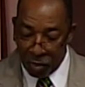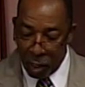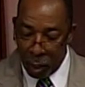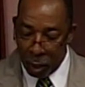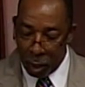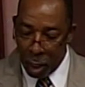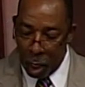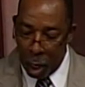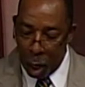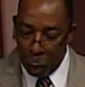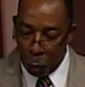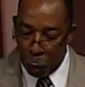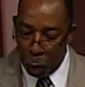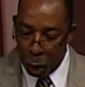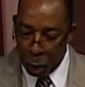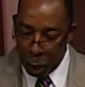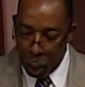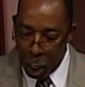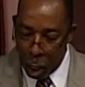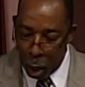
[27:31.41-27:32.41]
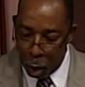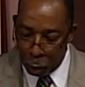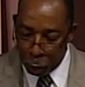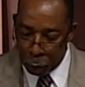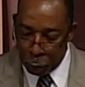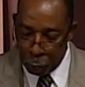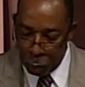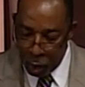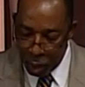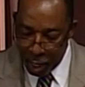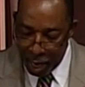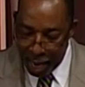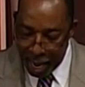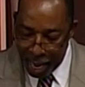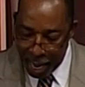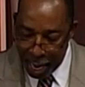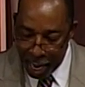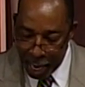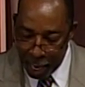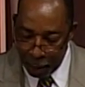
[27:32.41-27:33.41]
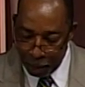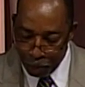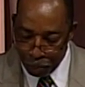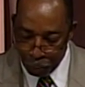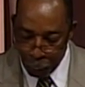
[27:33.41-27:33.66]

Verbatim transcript: in God will cause you and I